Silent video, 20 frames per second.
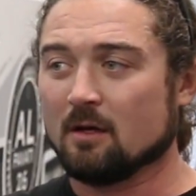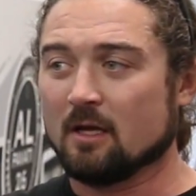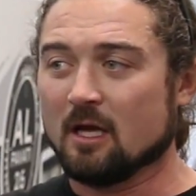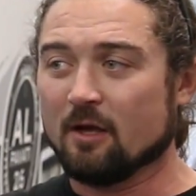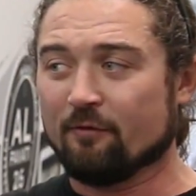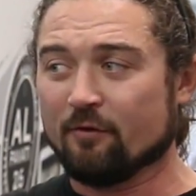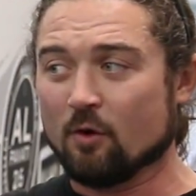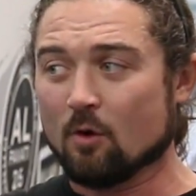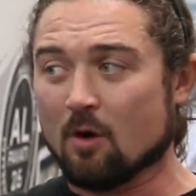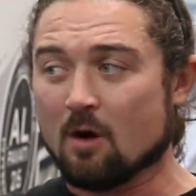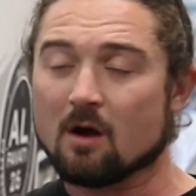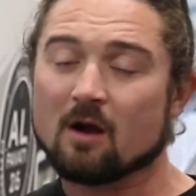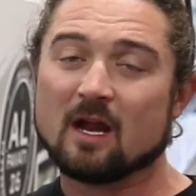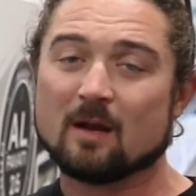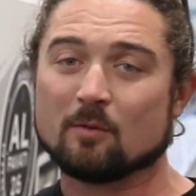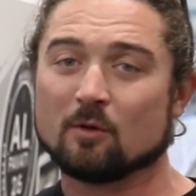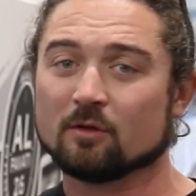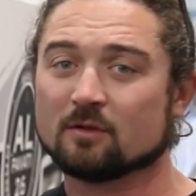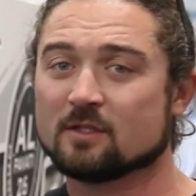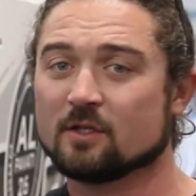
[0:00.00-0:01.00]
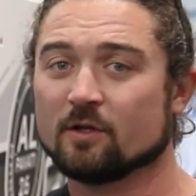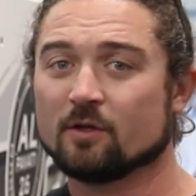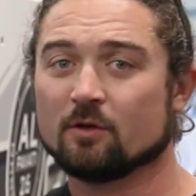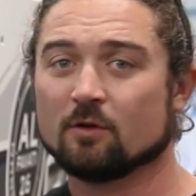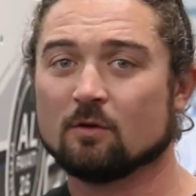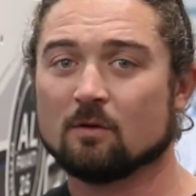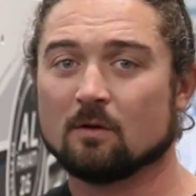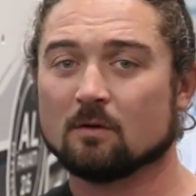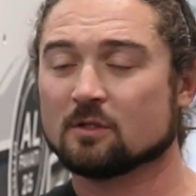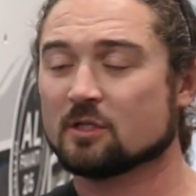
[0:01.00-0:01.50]
If you are able
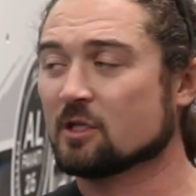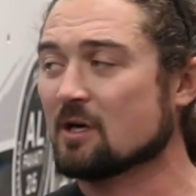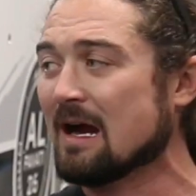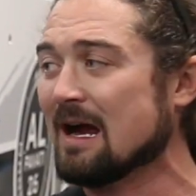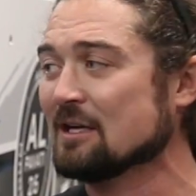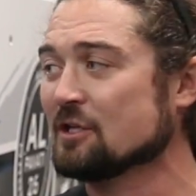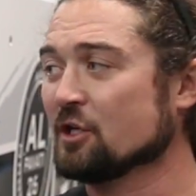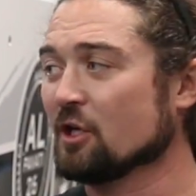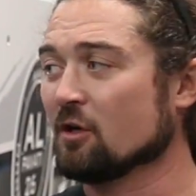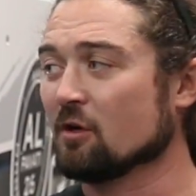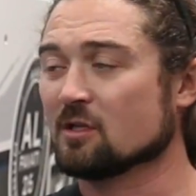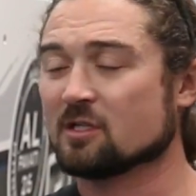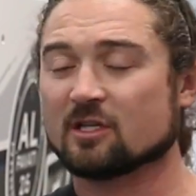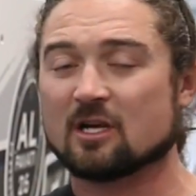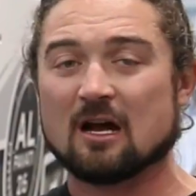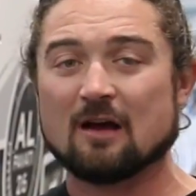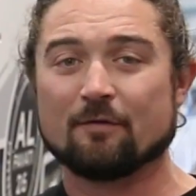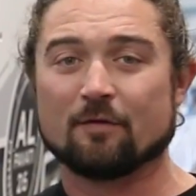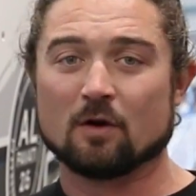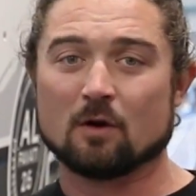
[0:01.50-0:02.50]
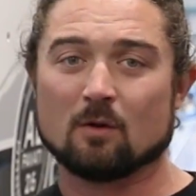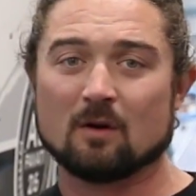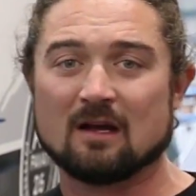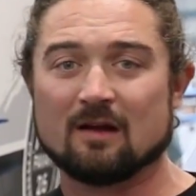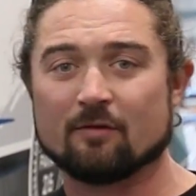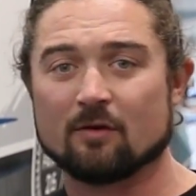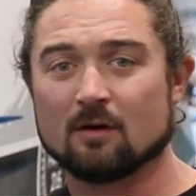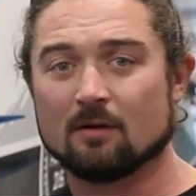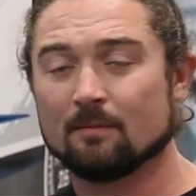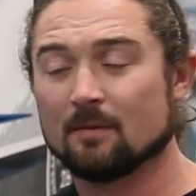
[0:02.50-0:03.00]
to scratch it or scuff it or
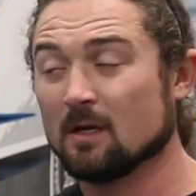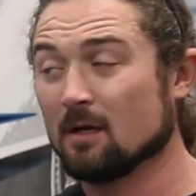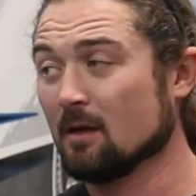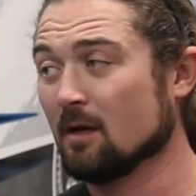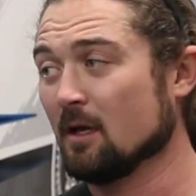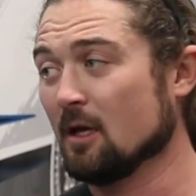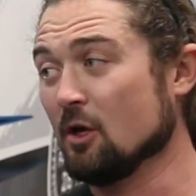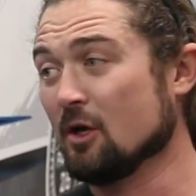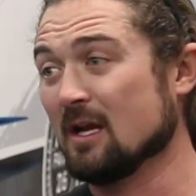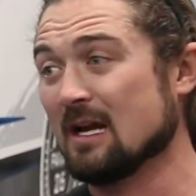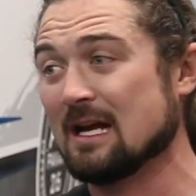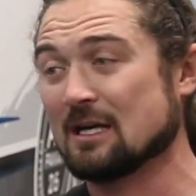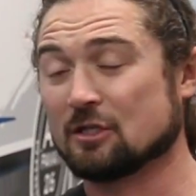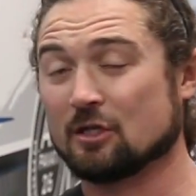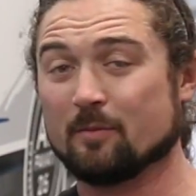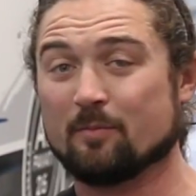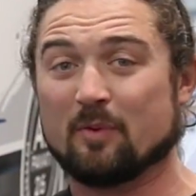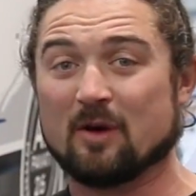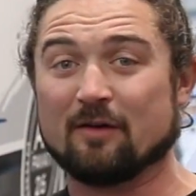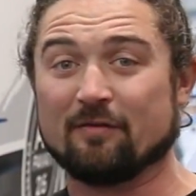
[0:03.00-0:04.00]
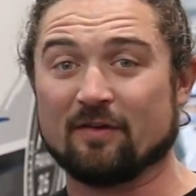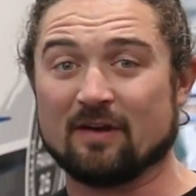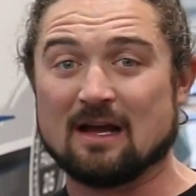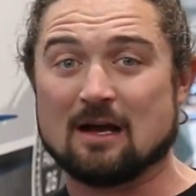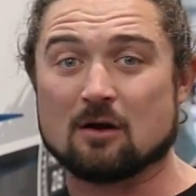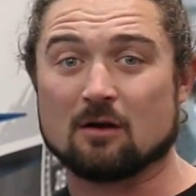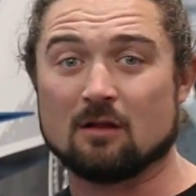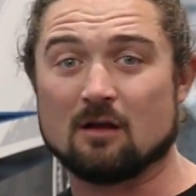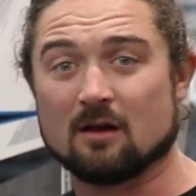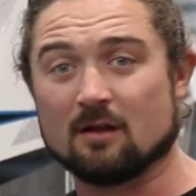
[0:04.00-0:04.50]
whatever, you can actually buff it
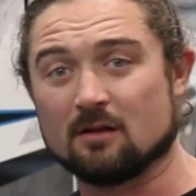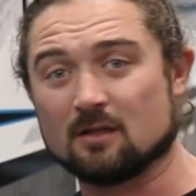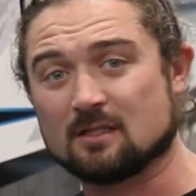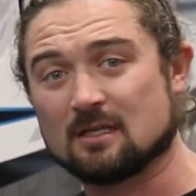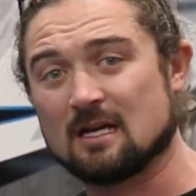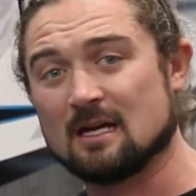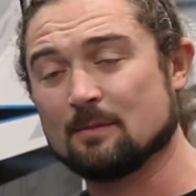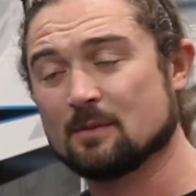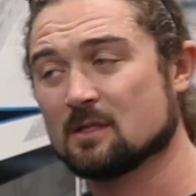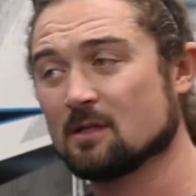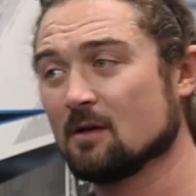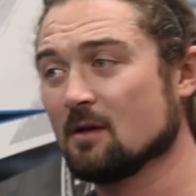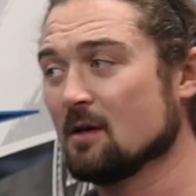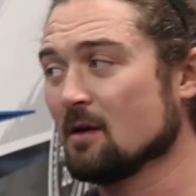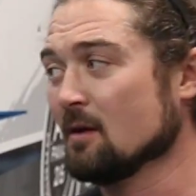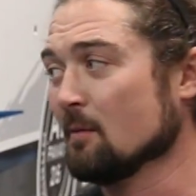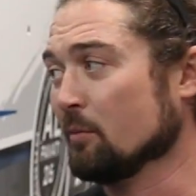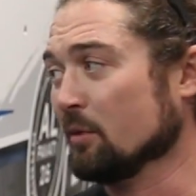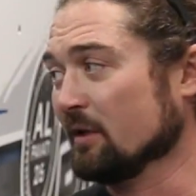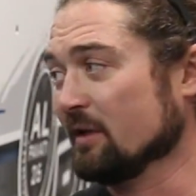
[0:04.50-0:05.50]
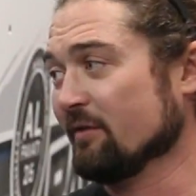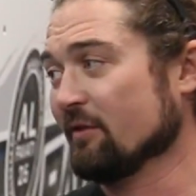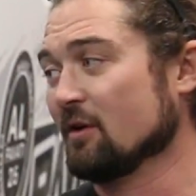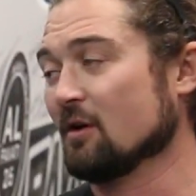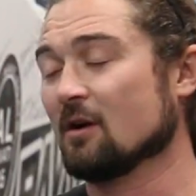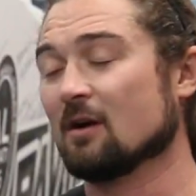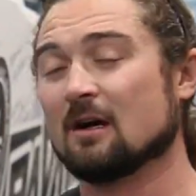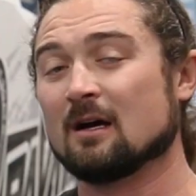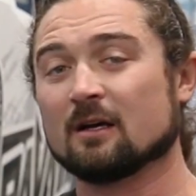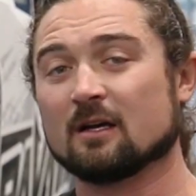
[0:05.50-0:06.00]
out a lot of the times, believe it
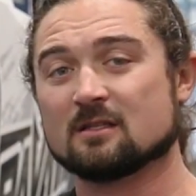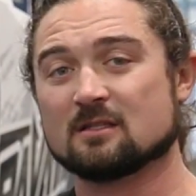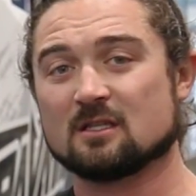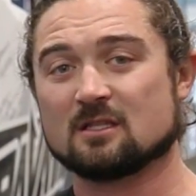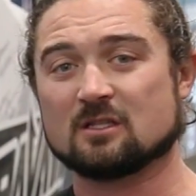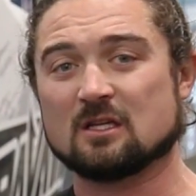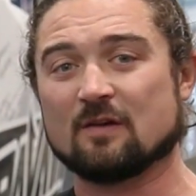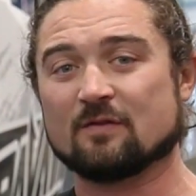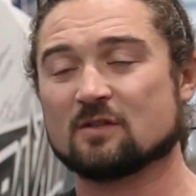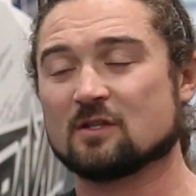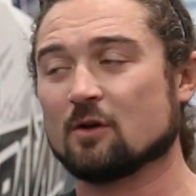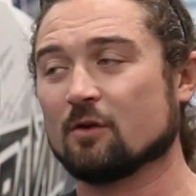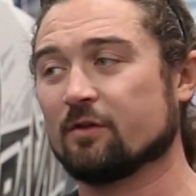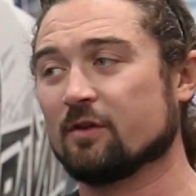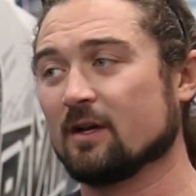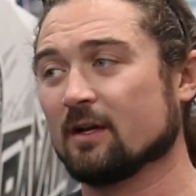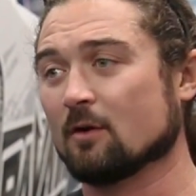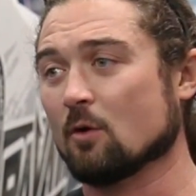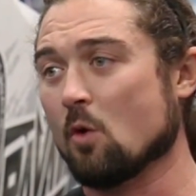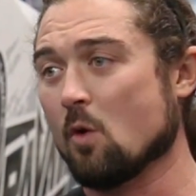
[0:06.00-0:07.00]
or not, because this stuff's so thick.